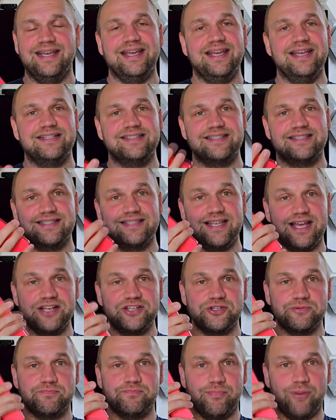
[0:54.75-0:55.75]
It's
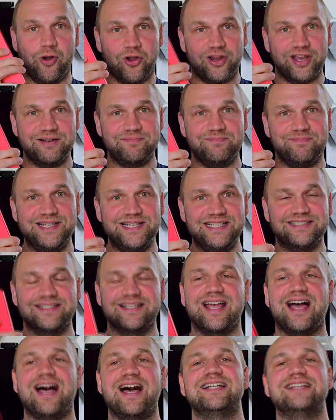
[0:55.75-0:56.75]
such a pocket pleaser,
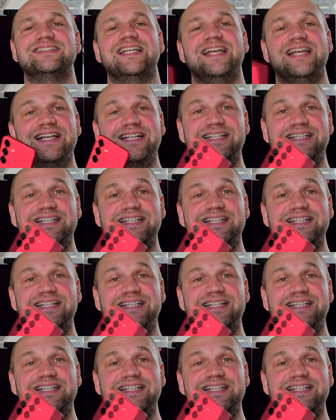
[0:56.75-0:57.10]
guys.